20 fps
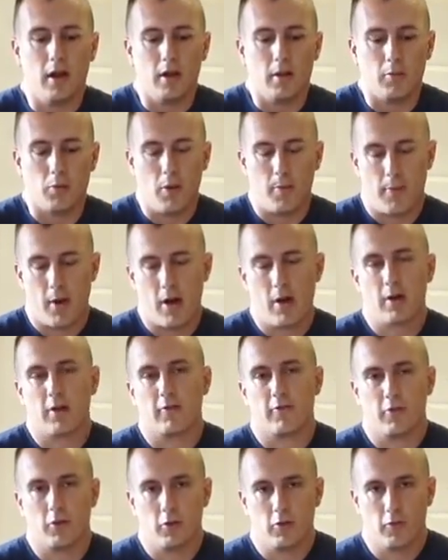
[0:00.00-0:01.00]
preparing
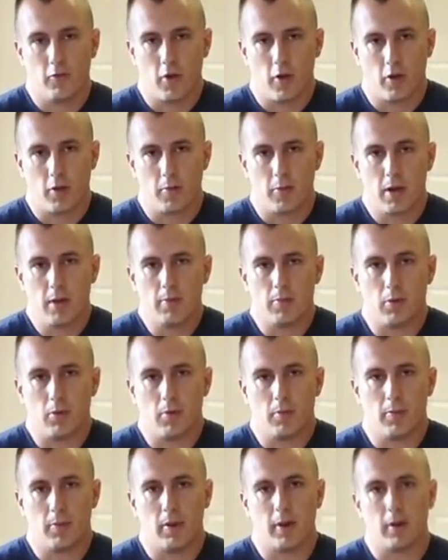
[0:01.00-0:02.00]
food for other
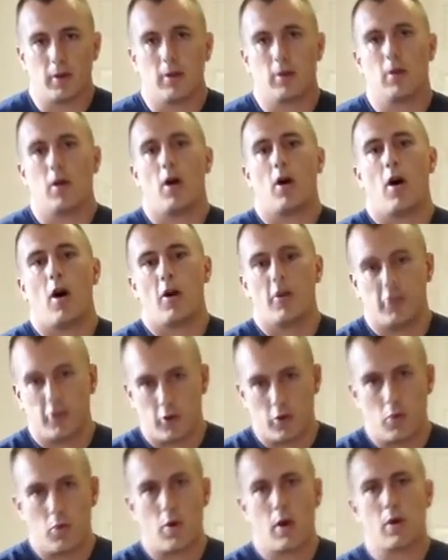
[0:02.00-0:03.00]
people, but also
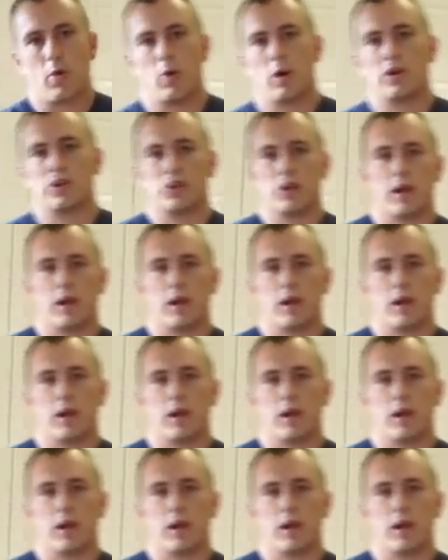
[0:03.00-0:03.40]
you want to wash your